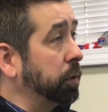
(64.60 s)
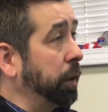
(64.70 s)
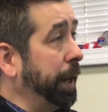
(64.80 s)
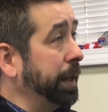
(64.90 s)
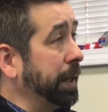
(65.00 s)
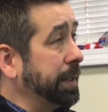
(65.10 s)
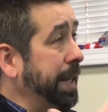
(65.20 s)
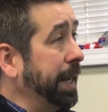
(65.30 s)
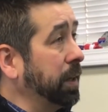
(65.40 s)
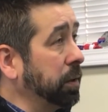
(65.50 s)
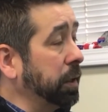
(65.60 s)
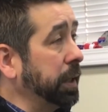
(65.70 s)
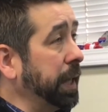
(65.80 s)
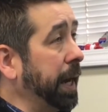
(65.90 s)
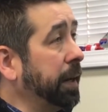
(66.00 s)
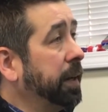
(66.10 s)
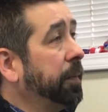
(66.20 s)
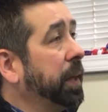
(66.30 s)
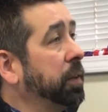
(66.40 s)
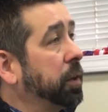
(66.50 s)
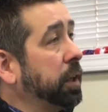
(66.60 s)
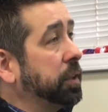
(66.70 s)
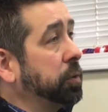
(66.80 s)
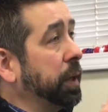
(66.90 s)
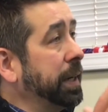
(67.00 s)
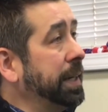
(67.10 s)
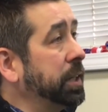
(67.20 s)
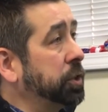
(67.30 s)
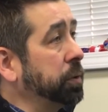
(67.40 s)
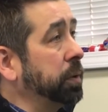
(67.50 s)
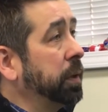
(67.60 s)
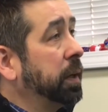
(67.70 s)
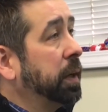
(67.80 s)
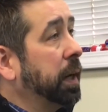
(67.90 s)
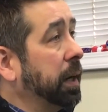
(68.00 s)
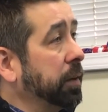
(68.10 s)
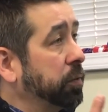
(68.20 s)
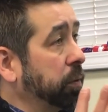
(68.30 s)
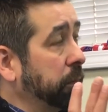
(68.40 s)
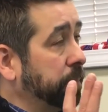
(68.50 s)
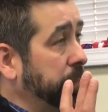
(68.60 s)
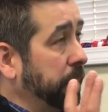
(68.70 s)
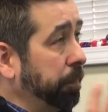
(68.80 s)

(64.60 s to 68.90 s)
your credit and take a look at that, and they're going to do initial sort of